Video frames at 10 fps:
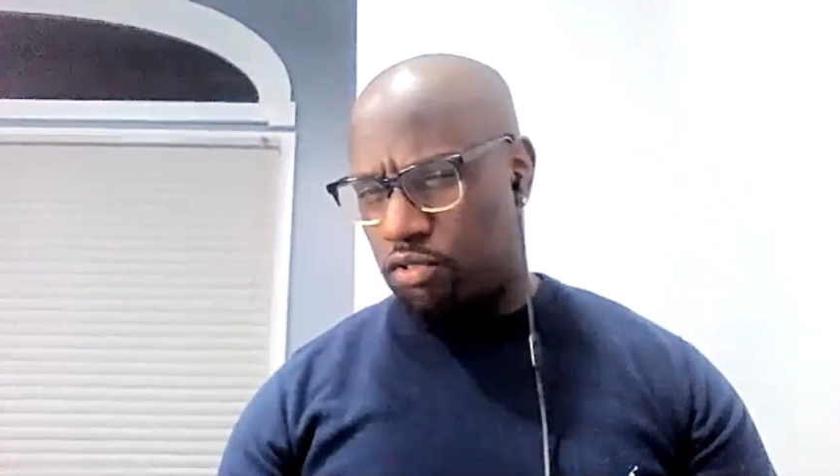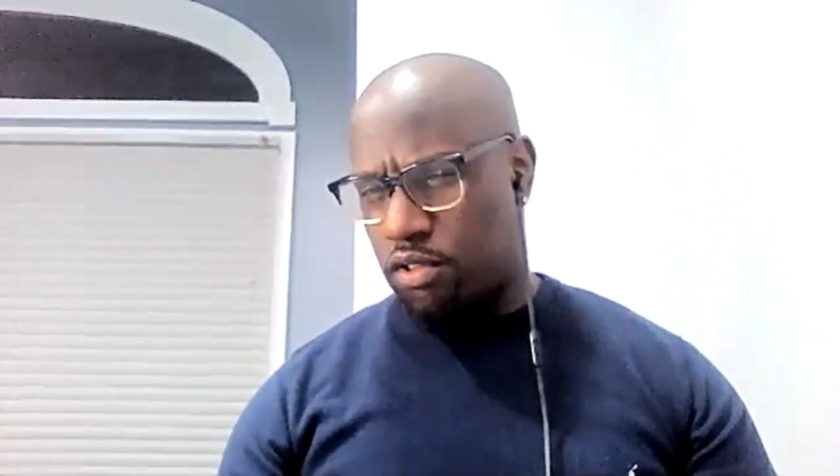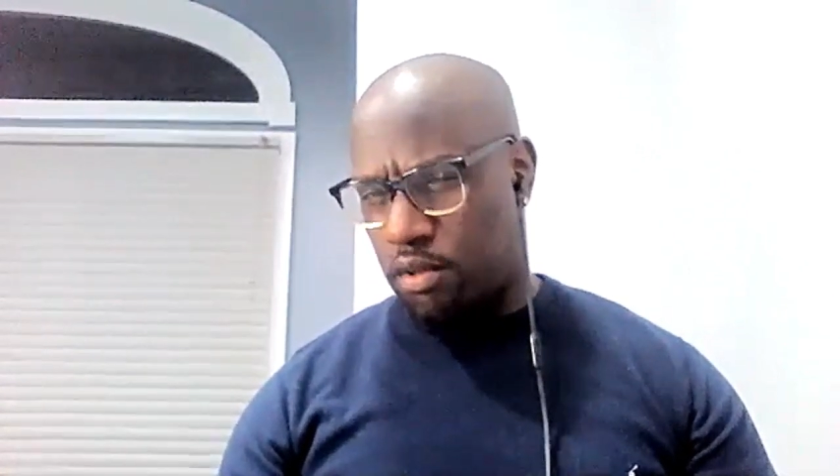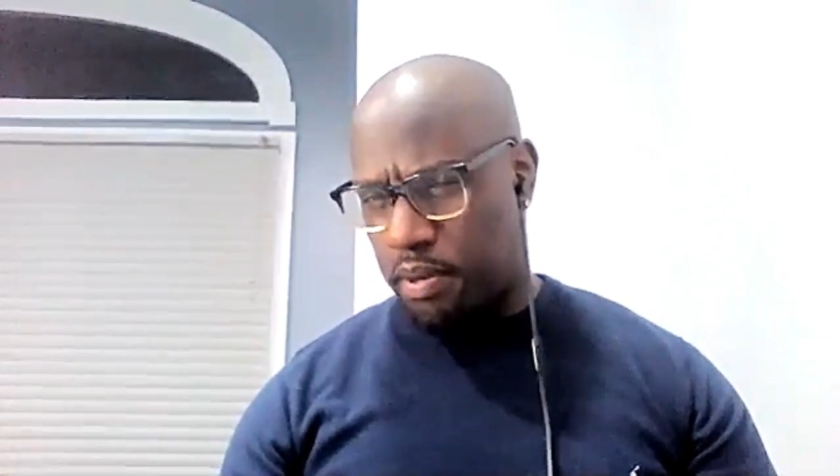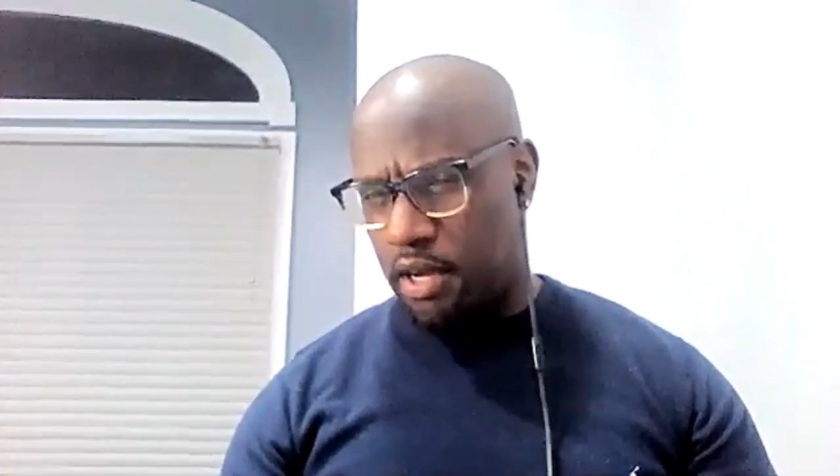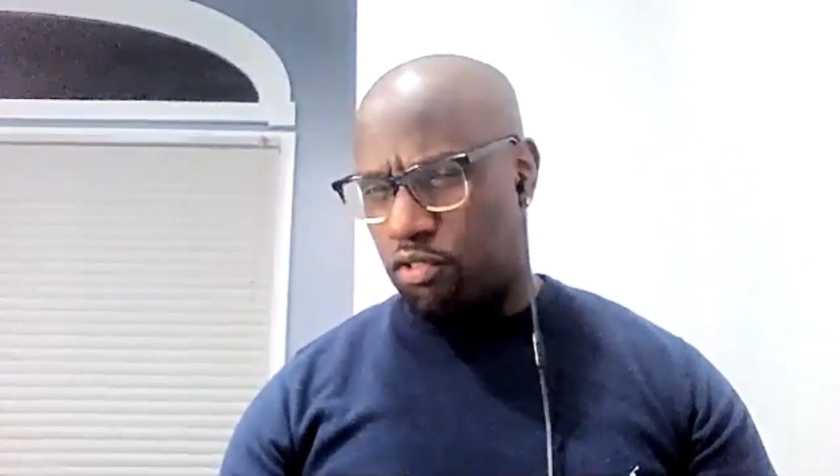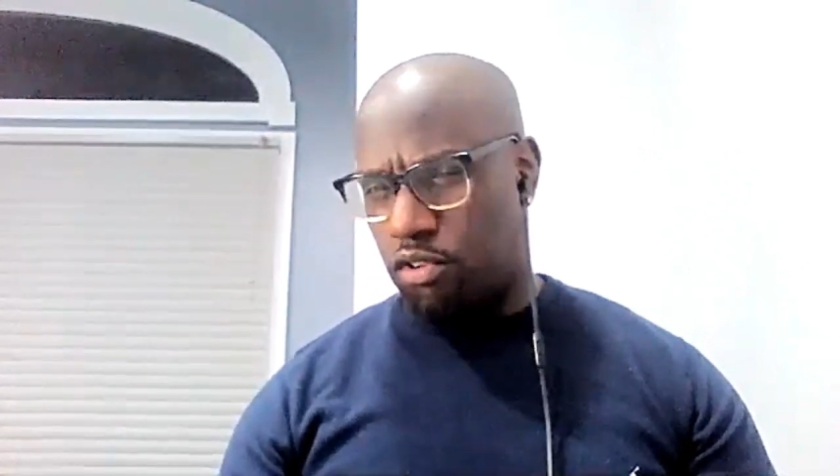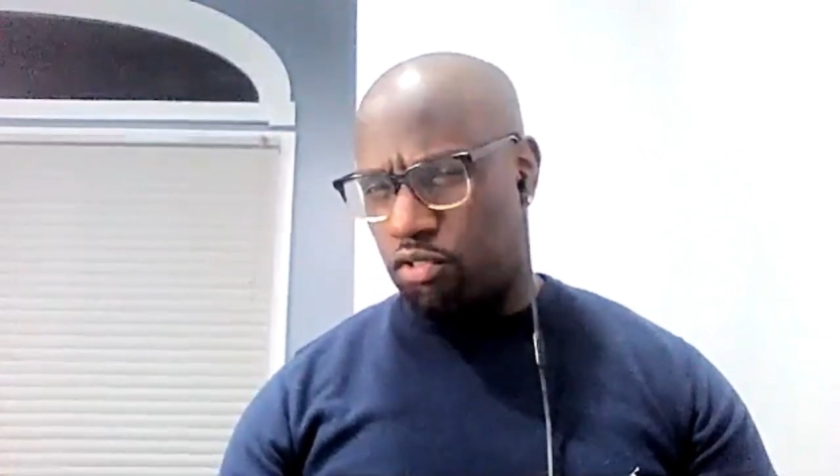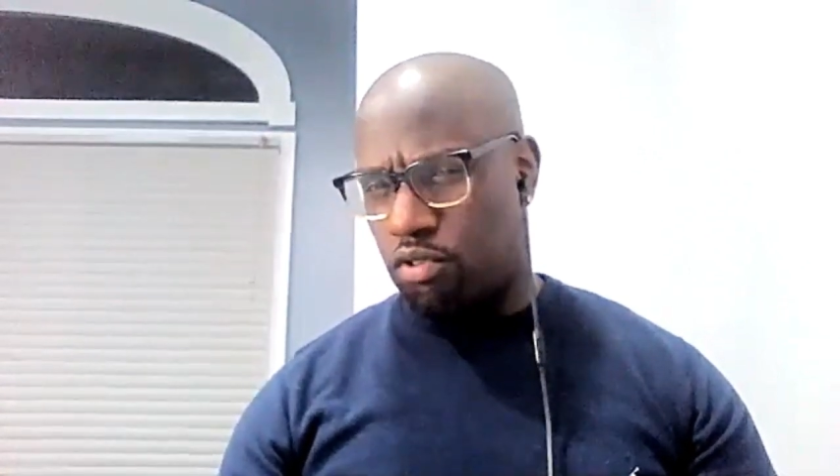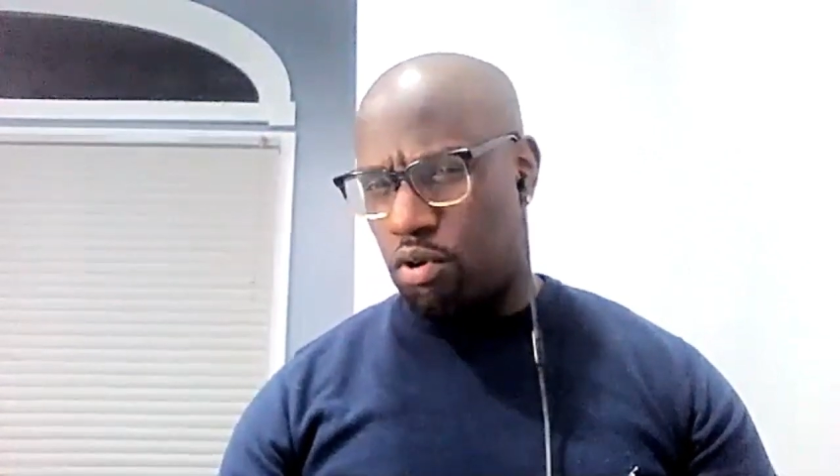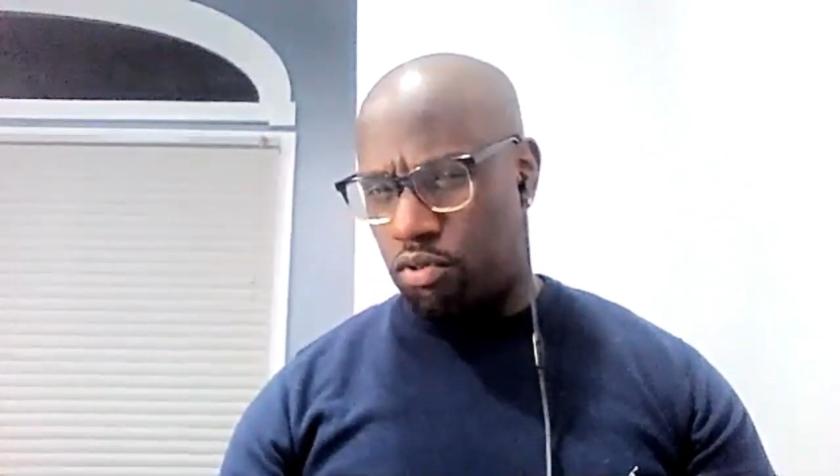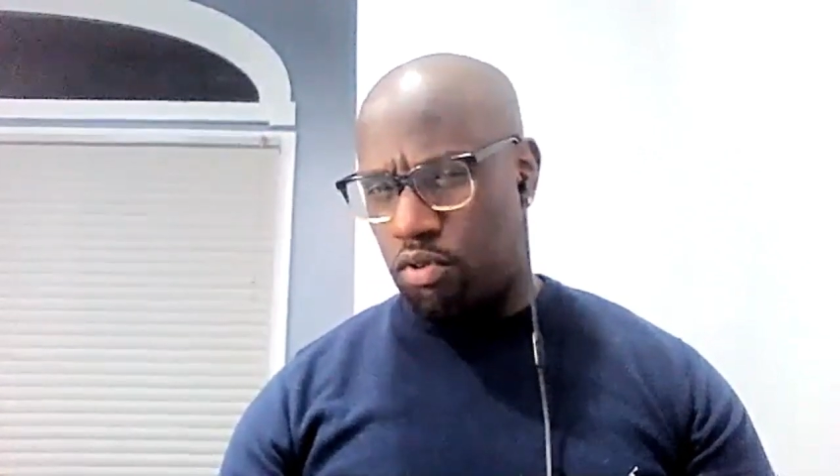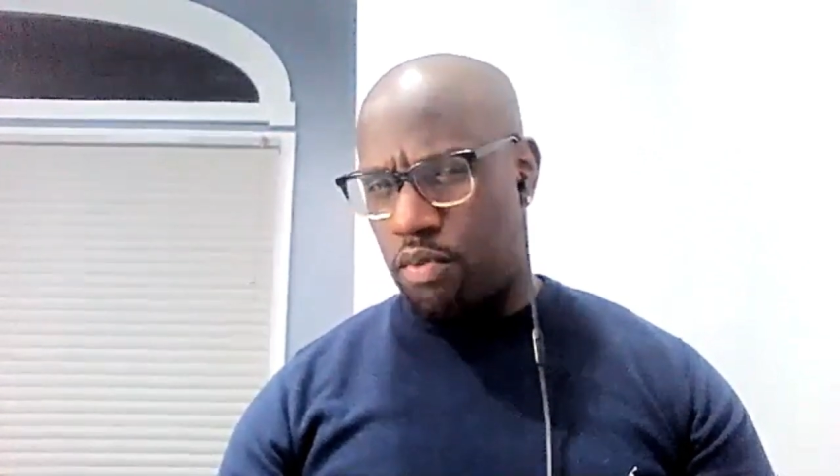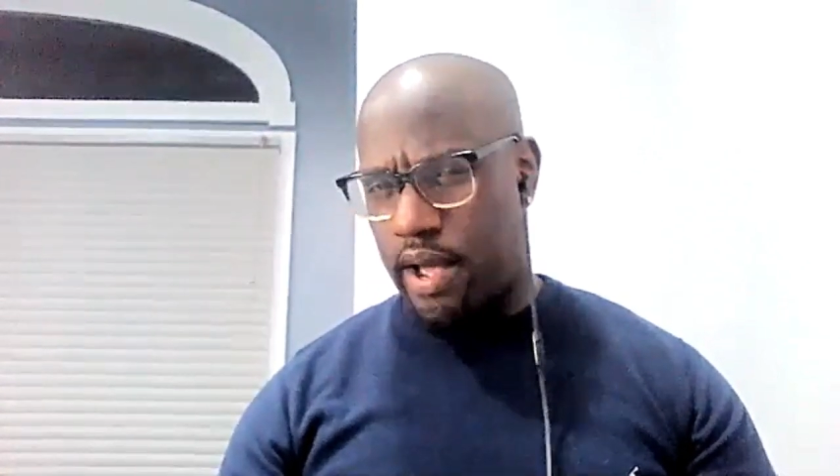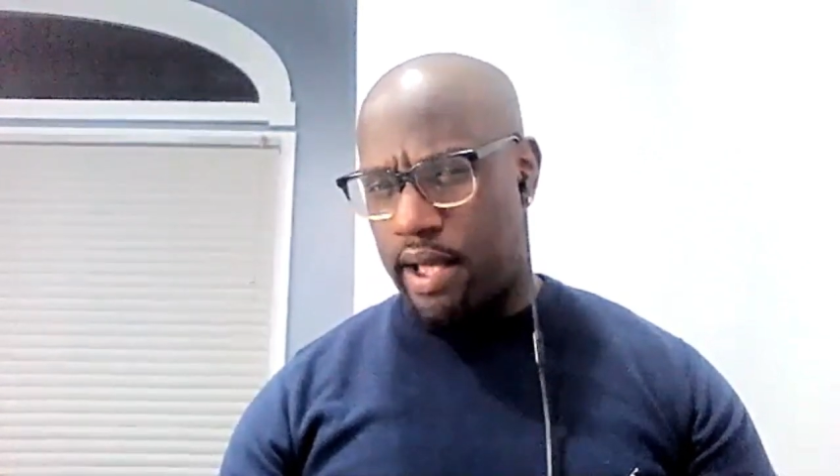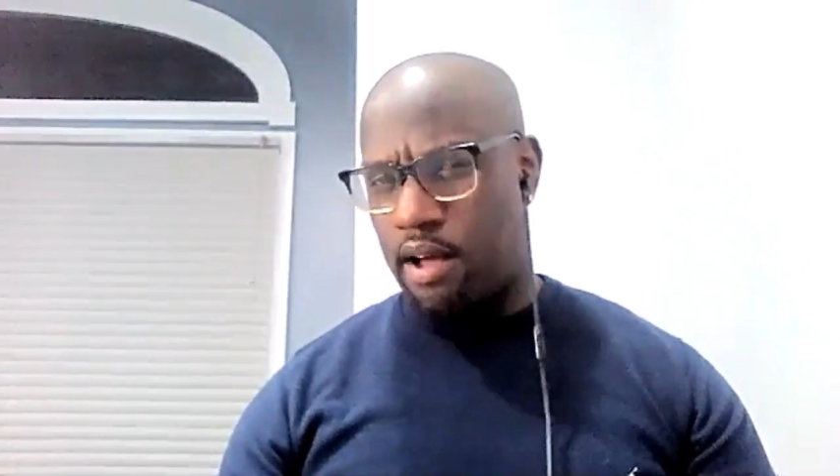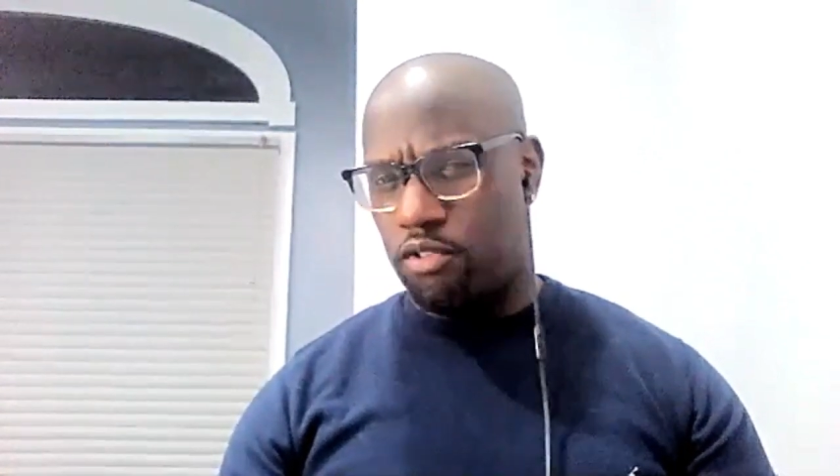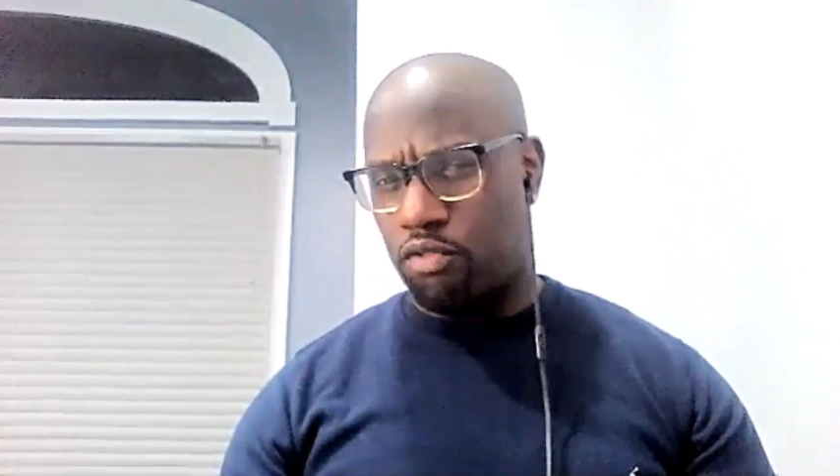Did the Patriots go to the White House